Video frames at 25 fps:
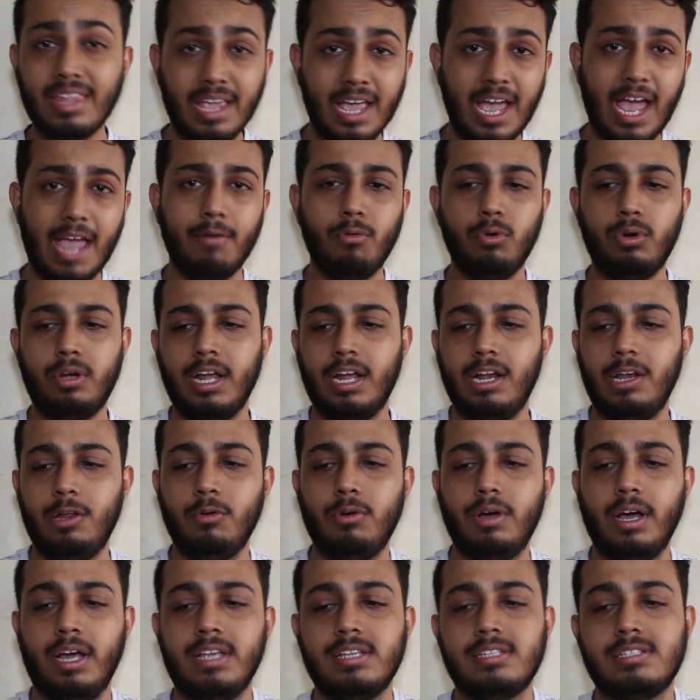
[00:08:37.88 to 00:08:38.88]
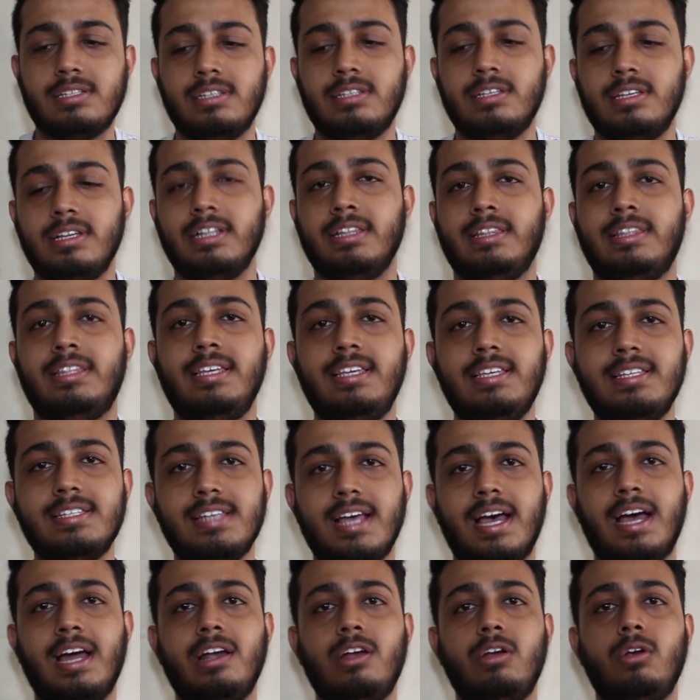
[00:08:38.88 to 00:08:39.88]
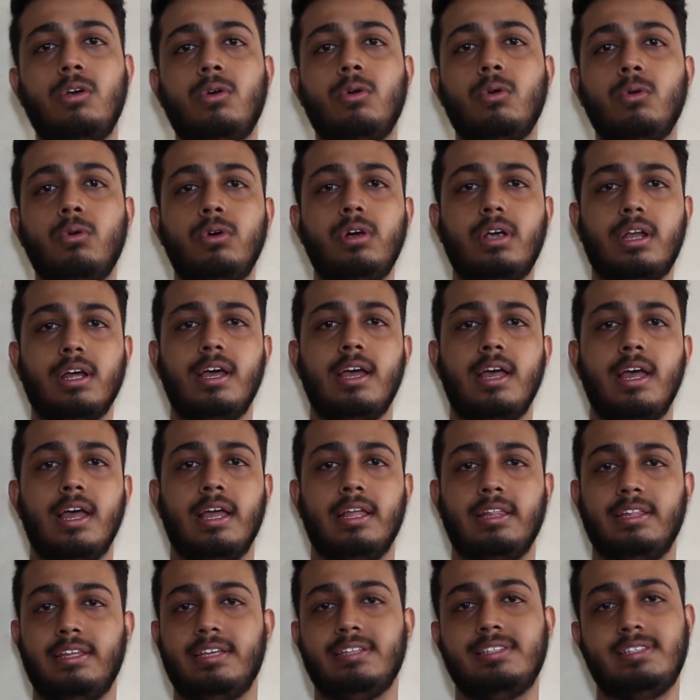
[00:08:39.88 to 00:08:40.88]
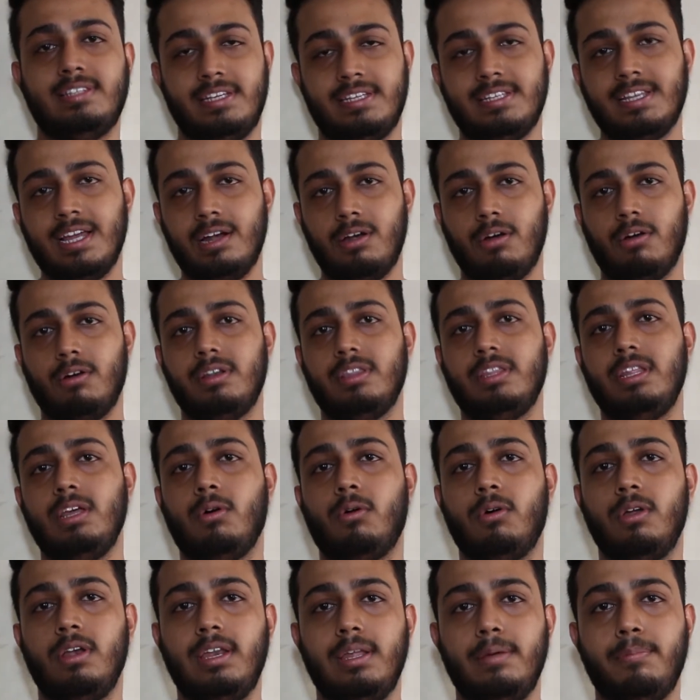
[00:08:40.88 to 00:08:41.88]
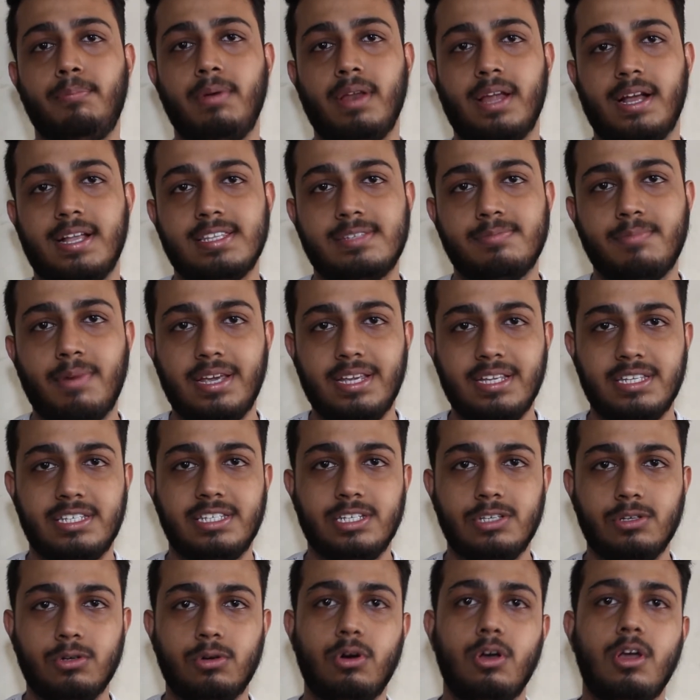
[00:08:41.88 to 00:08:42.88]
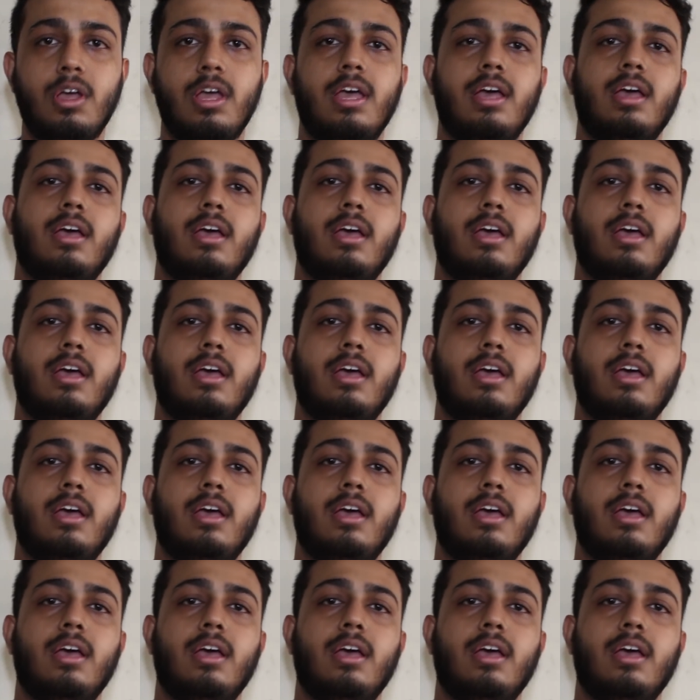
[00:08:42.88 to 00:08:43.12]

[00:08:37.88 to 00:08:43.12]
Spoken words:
I would tell you guys, these are not the only plans by Jio.